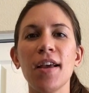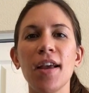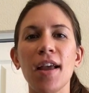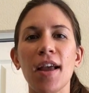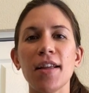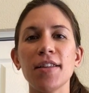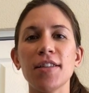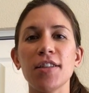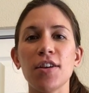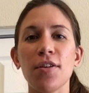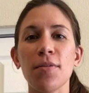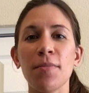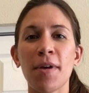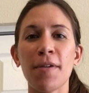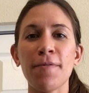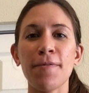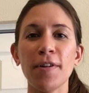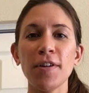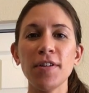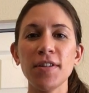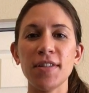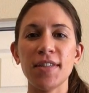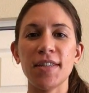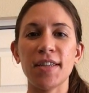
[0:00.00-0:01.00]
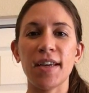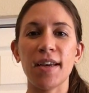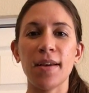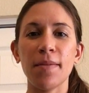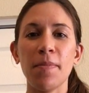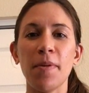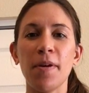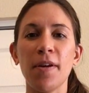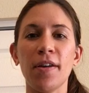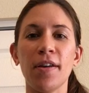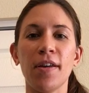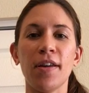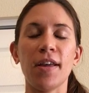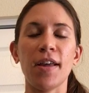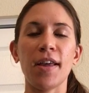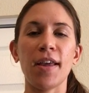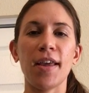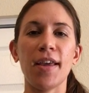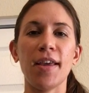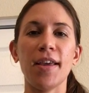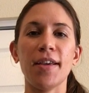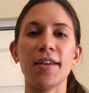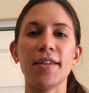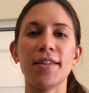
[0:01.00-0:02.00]
And so my first tip
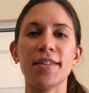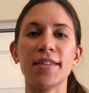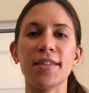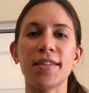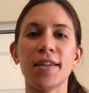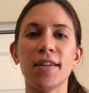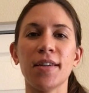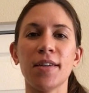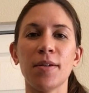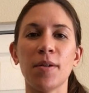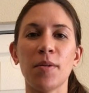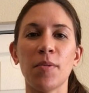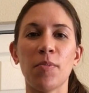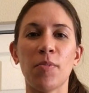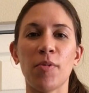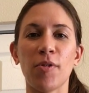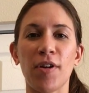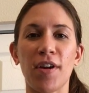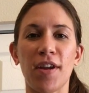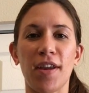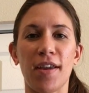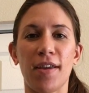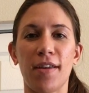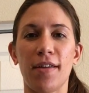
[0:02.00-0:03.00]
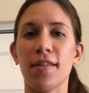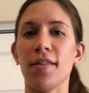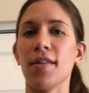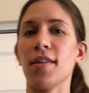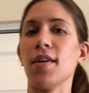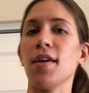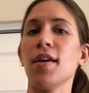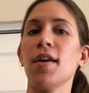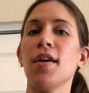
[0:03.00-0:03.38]
is breathe.